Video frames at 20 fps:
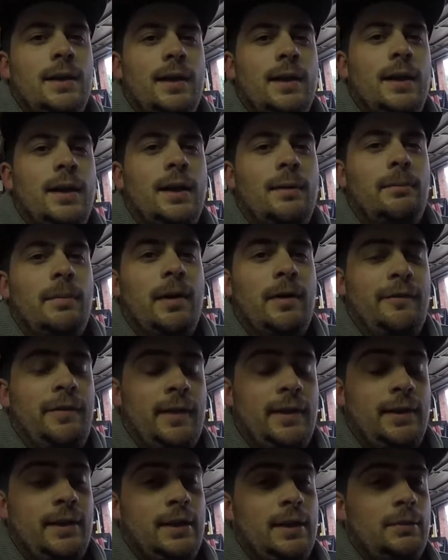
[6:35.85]
Um, I
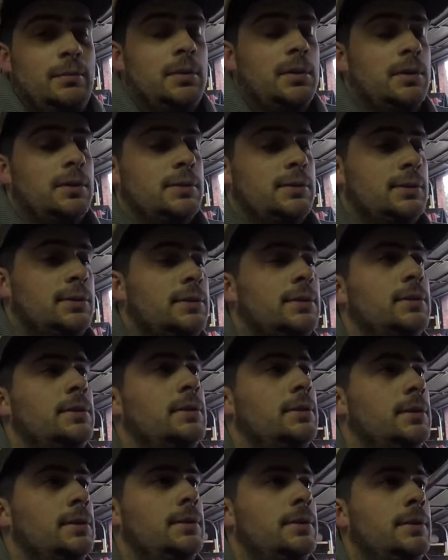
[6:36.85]
found a gearbox
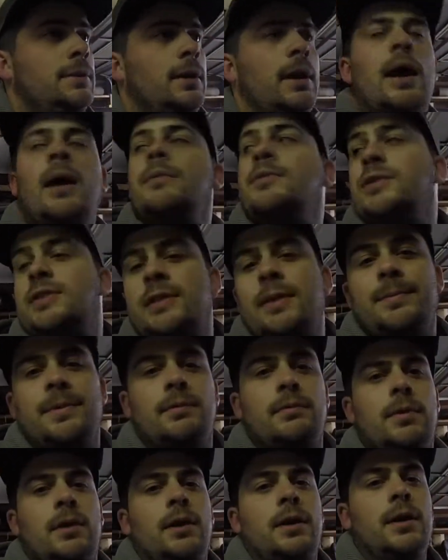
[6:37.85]
I'm um, just up the
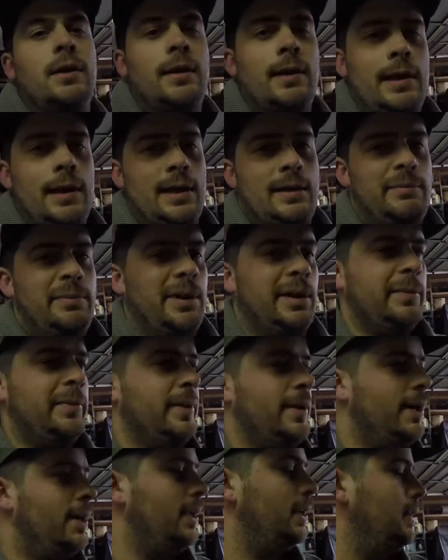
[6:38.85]
road at Pick
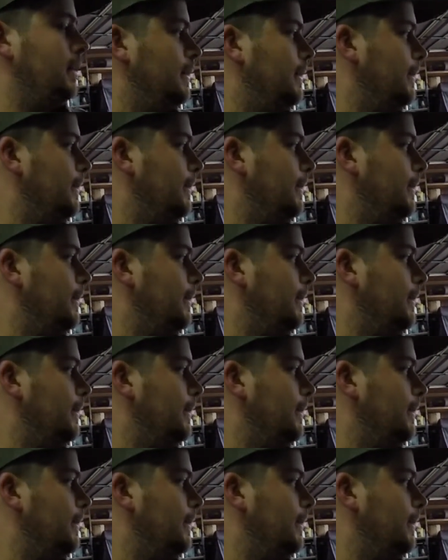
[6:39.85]
Park.